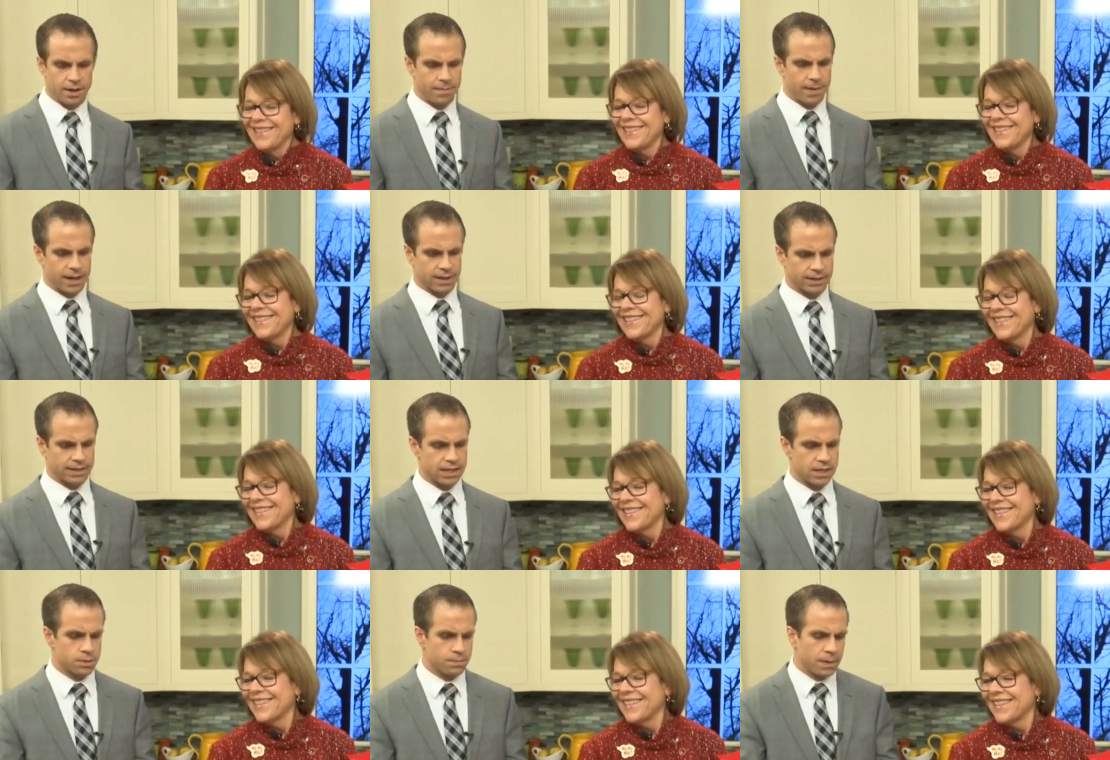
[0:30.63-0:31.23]

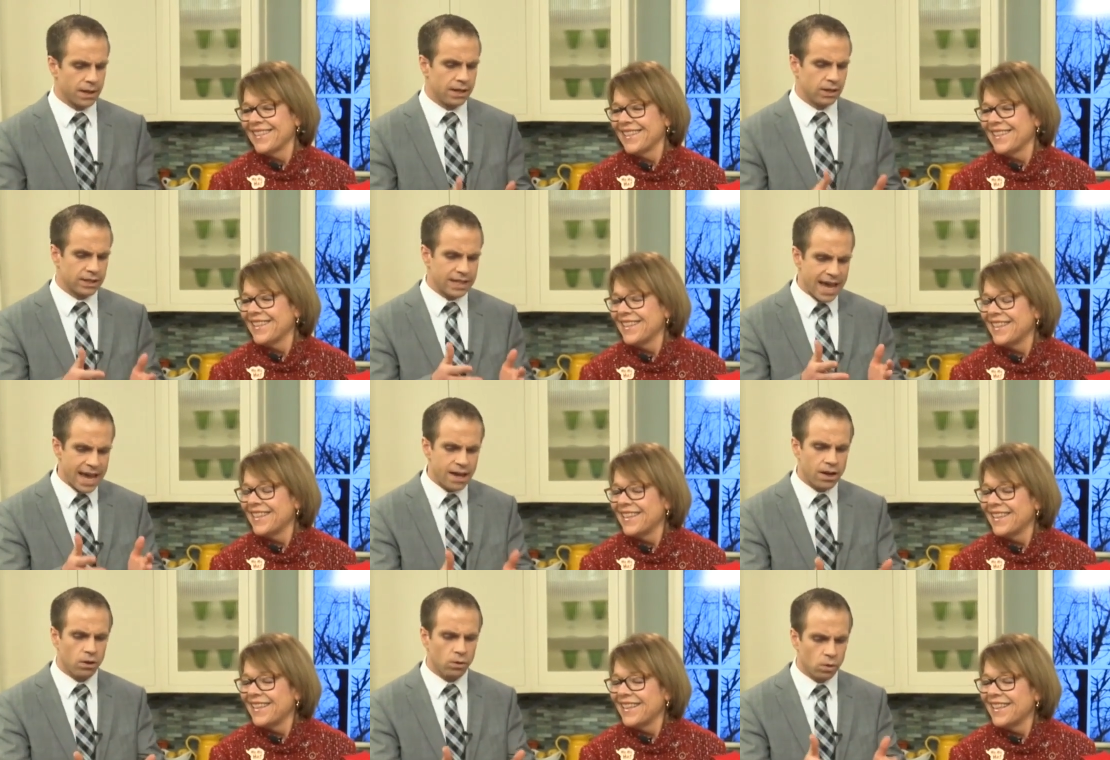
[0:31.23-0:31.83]
Speaker 1: about these. But
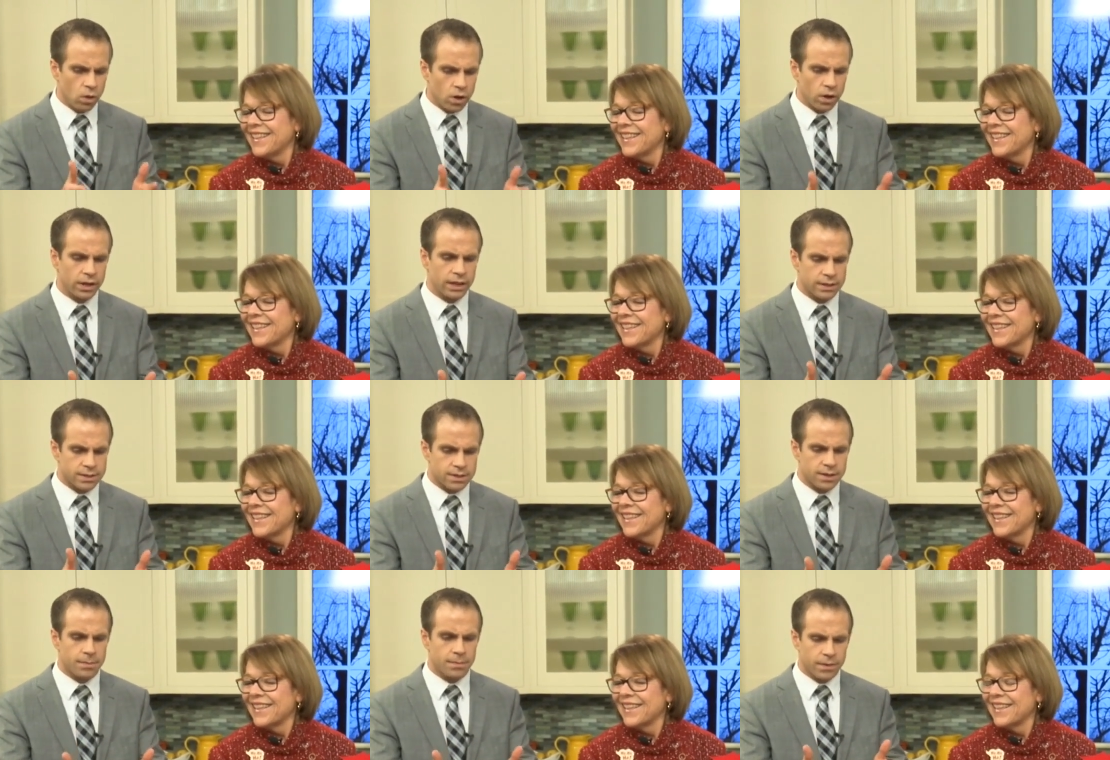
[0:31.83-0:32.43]
take a
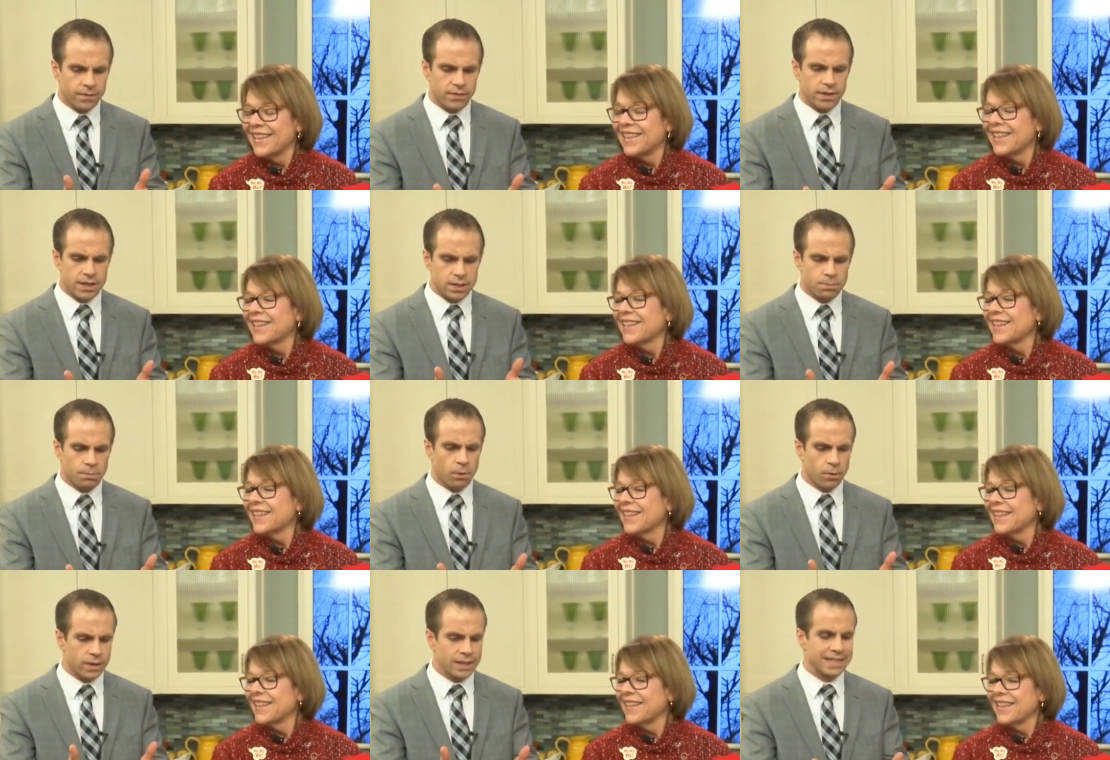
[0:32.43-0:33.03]
look at some of
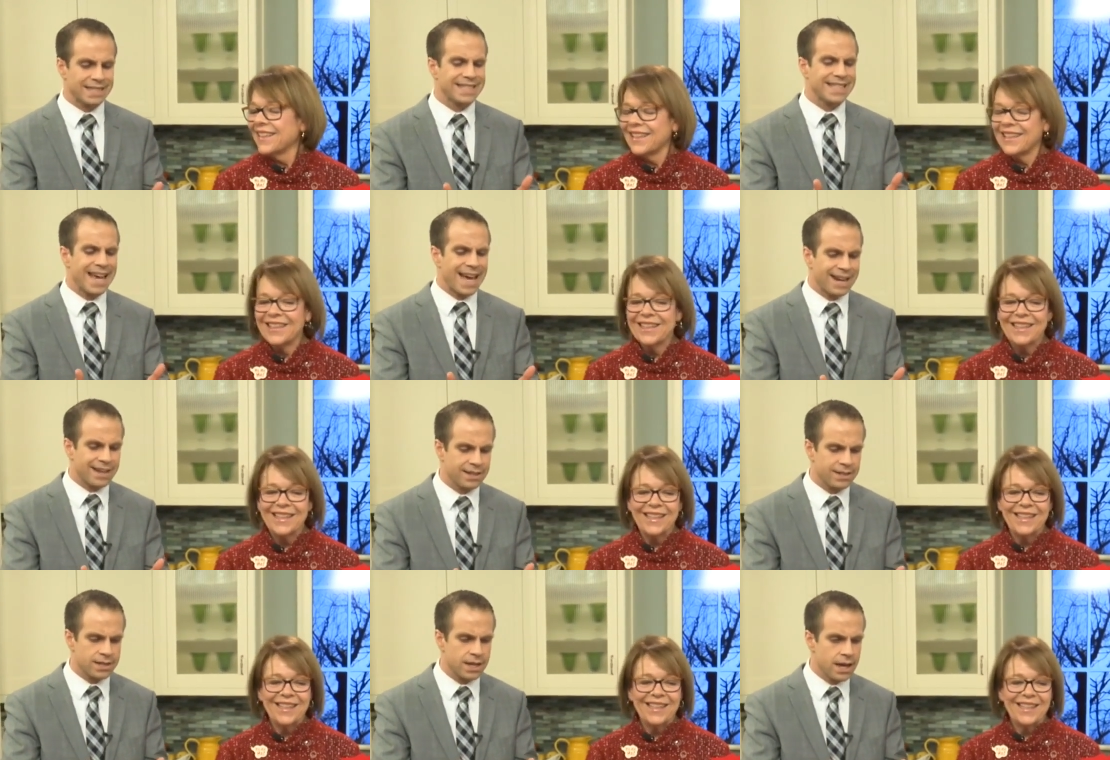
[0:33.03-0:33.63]
these
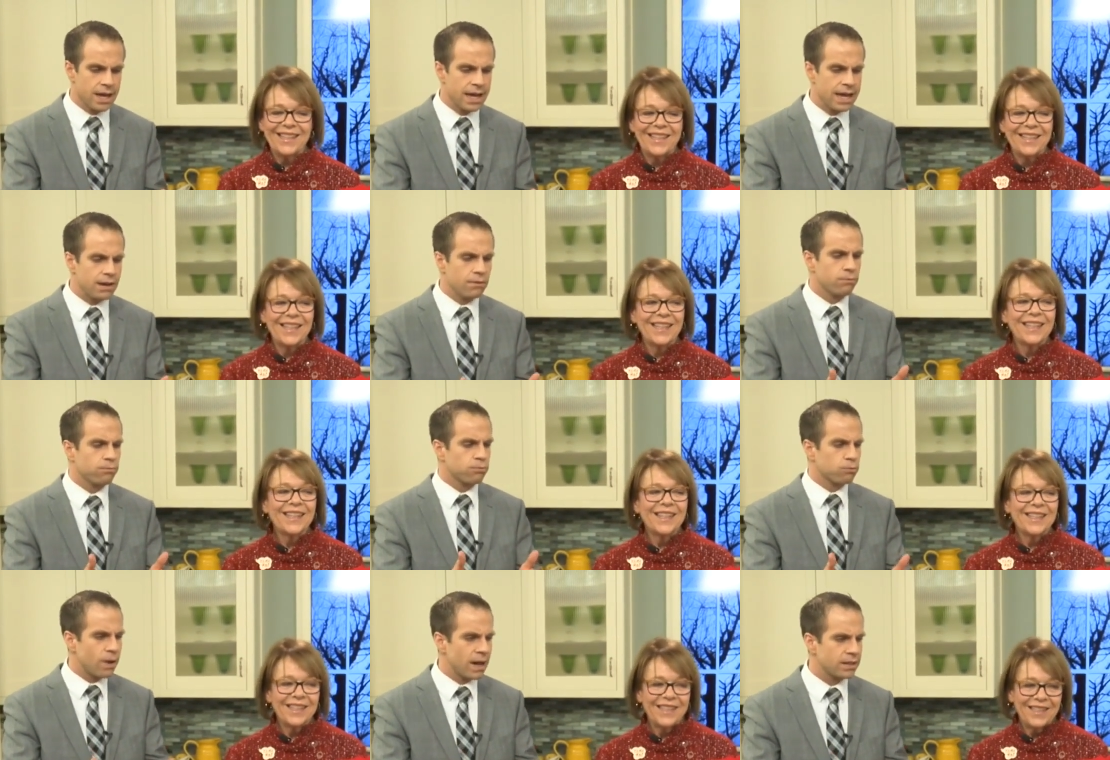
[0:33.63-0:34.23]
poinsettias
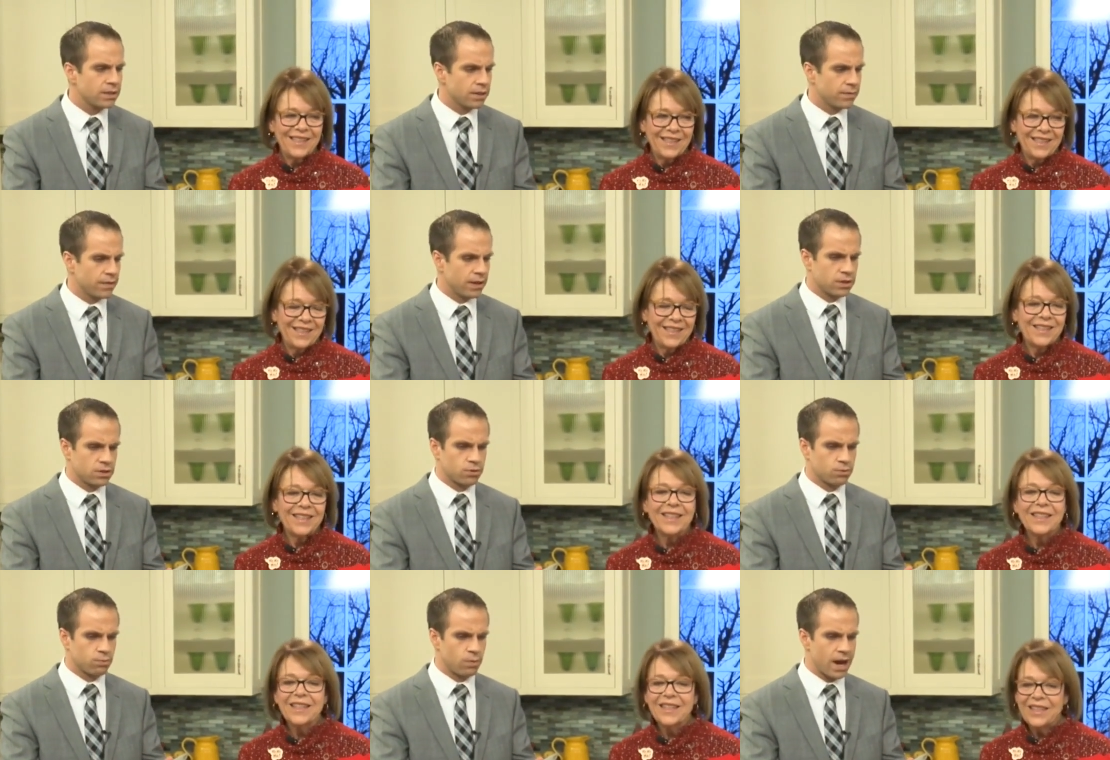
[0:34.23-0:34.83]
in front of
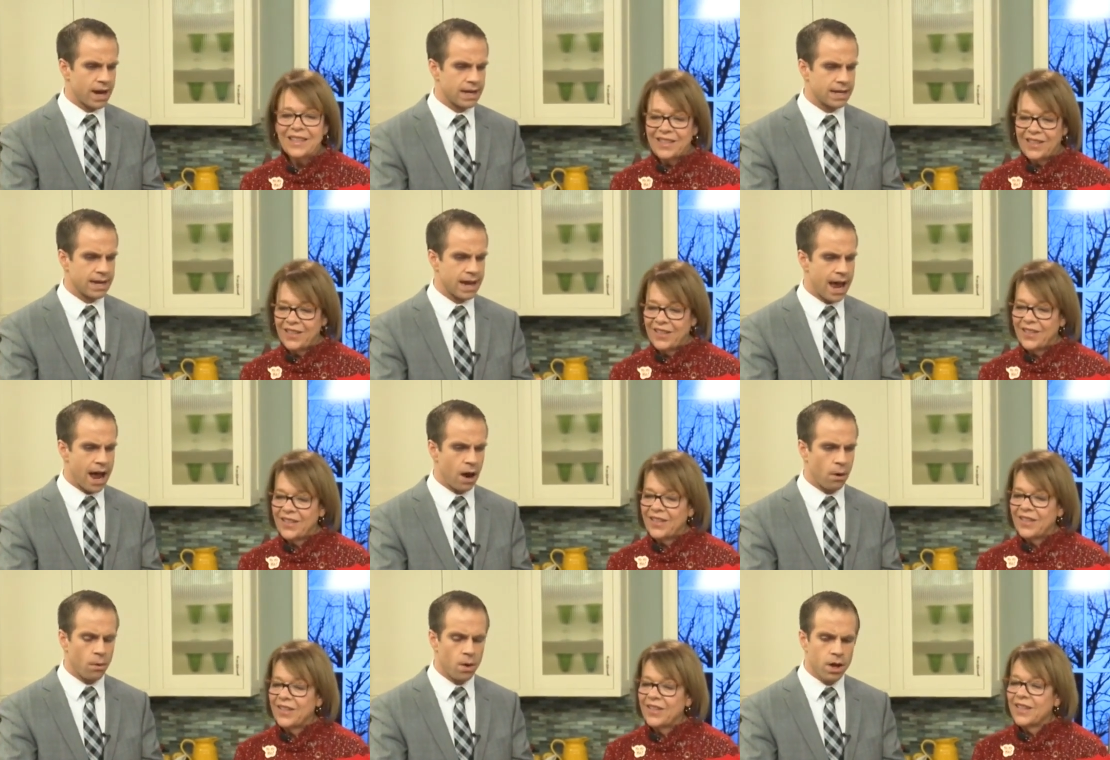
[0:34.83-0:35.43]
us right
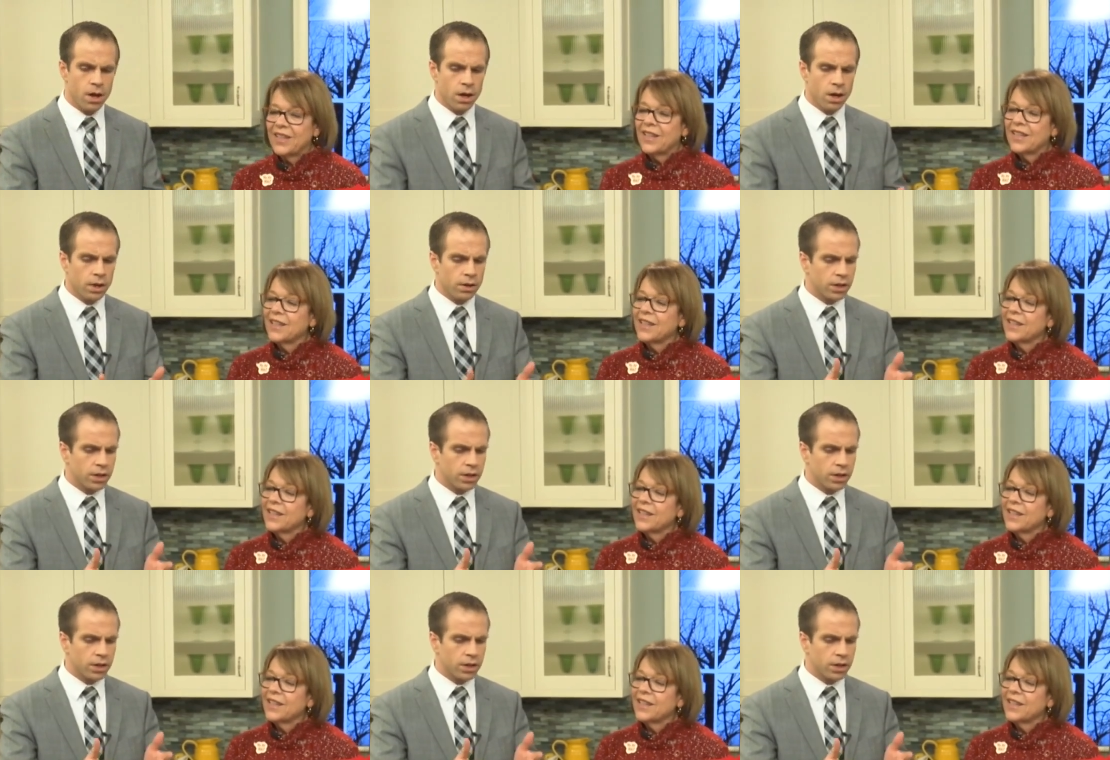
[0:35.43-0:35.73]
now.